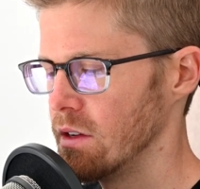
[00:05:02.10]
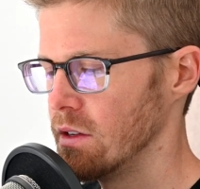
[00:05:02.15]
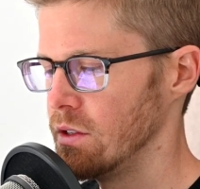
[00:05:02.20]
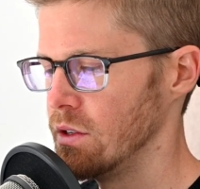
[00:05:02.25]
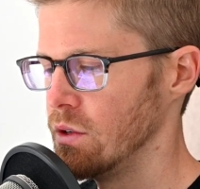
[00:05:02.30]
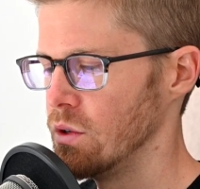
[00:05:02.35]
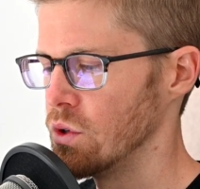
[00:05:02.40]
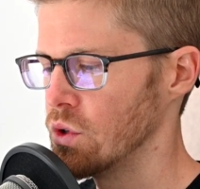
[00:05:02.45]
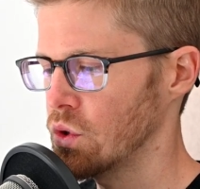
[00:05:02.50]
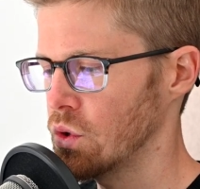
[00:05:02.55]

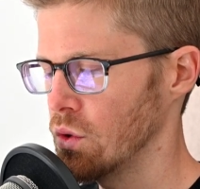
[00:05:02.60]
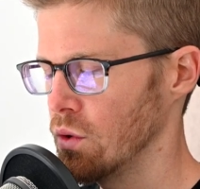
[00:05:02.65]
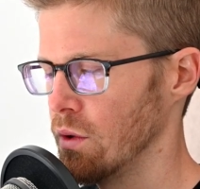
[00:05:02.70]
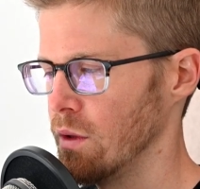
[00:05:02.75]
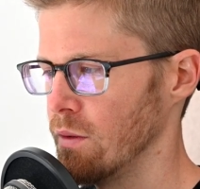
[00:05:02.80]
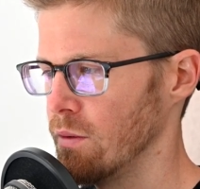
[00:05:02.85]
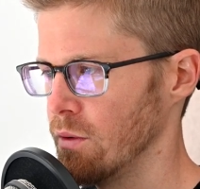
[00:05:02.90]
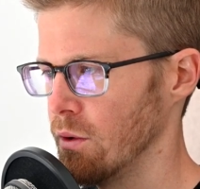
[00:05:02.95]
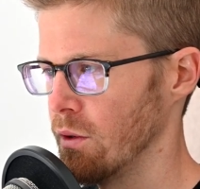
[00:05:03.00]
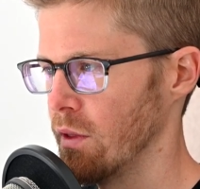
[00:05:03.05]
do you
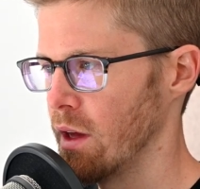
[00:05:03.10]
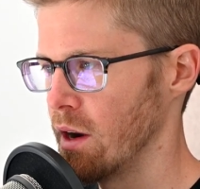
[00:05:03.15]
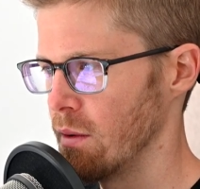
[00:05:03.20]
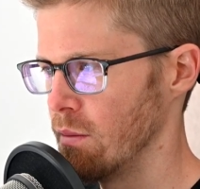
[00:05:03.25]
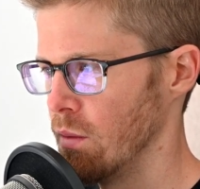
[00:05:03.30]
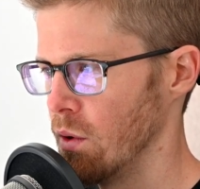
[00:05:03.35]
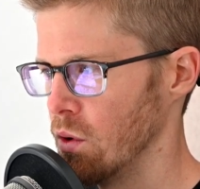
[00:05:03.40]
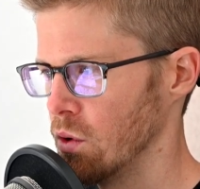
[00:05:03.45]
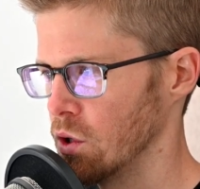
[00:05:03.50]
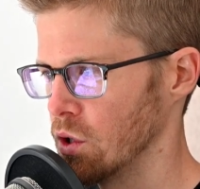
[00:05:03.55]
truly feel that
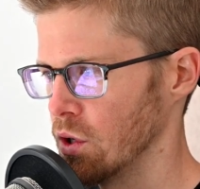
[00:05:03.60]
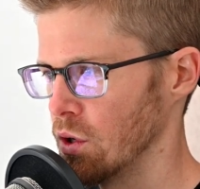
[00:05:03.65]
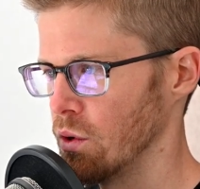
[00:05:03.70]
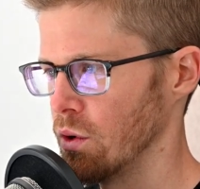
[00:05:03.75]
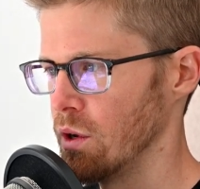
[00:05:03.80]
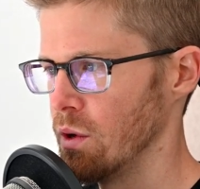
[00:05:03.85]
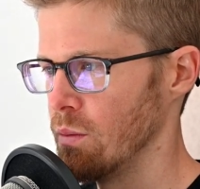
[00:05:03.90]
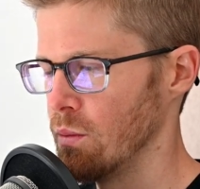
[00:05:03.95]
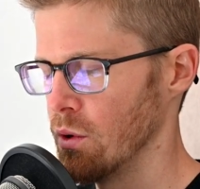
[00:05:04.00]
emotion or do you